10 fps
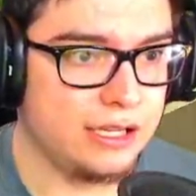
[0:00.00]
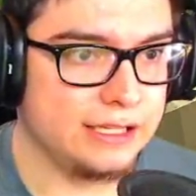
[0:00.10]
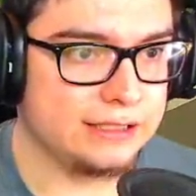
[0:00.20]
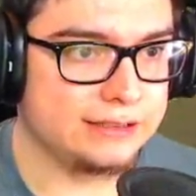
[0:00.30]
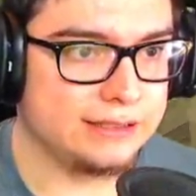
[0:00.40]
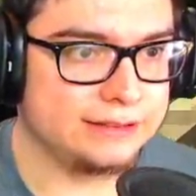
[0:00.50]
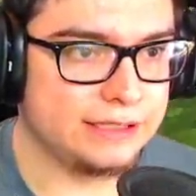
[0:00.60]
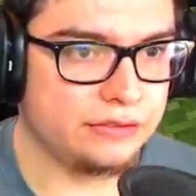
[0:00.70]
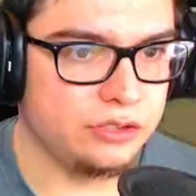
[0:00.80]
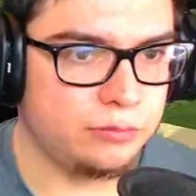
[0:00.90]
and it
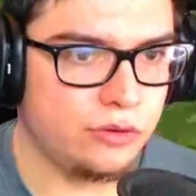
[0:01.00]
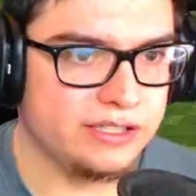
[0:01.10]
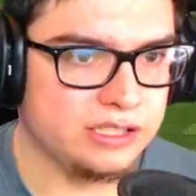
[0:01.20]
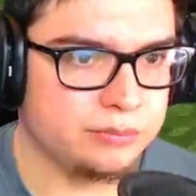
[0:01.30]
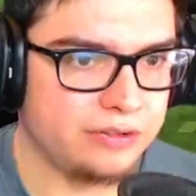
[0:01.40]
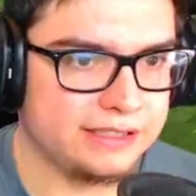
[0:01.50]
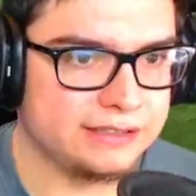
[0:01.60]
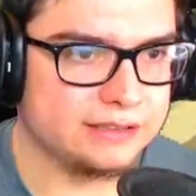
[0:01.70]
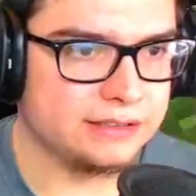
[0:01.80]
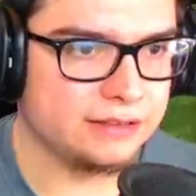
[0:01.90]
sends out the poison
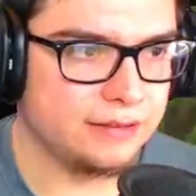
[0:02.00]
sprites.